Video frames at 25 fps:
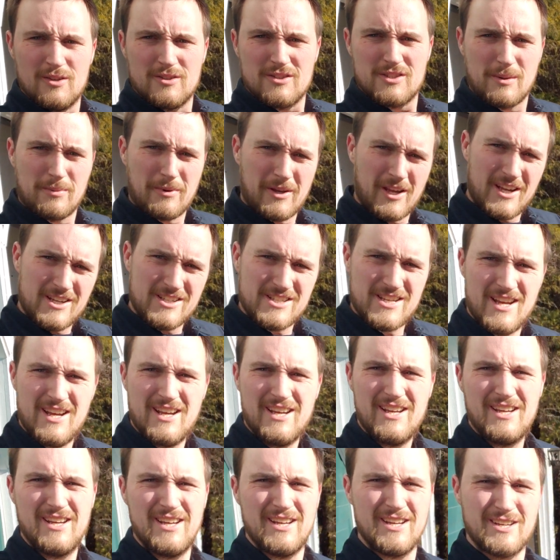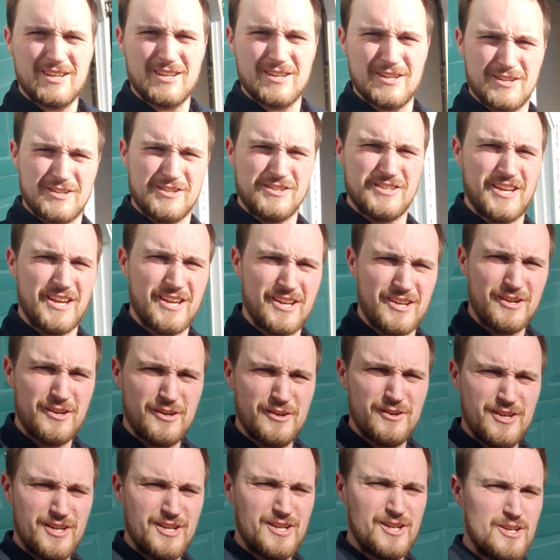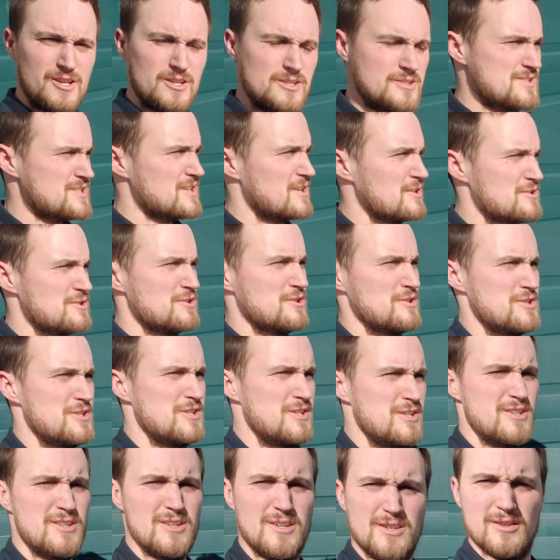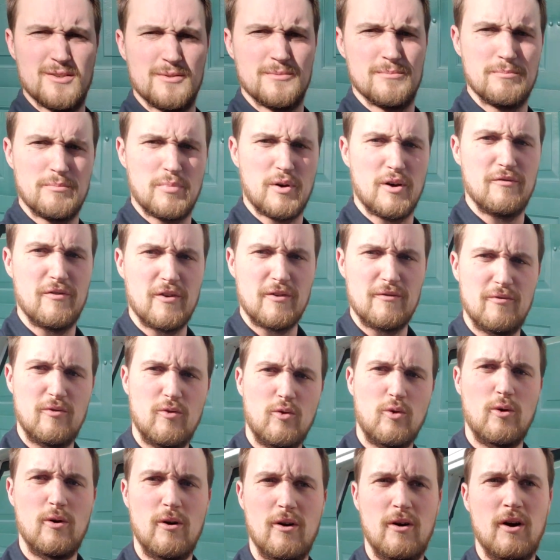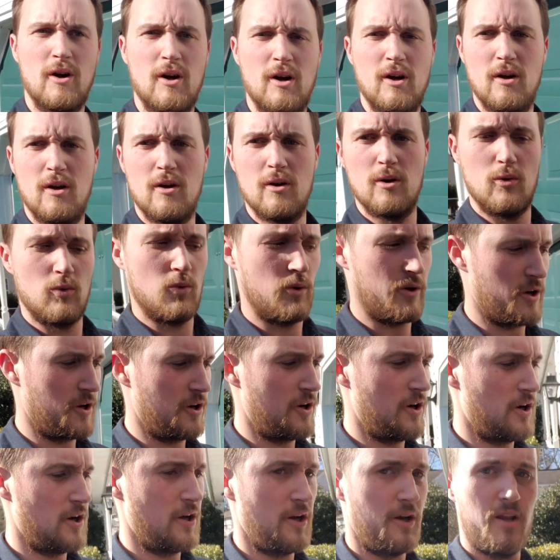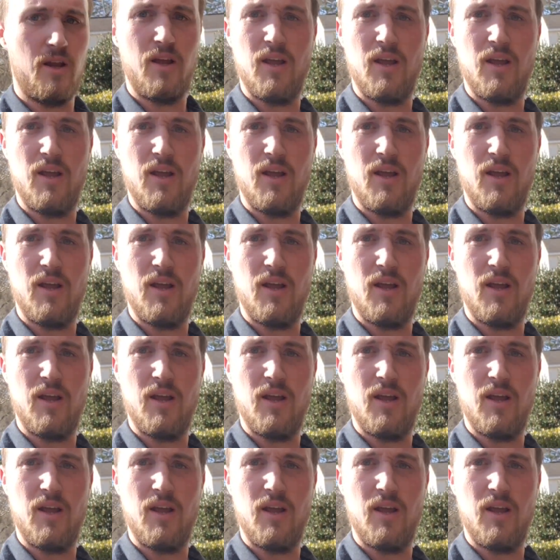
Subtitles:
What's up, guys? Good day here in South Jersey. Perfect for working on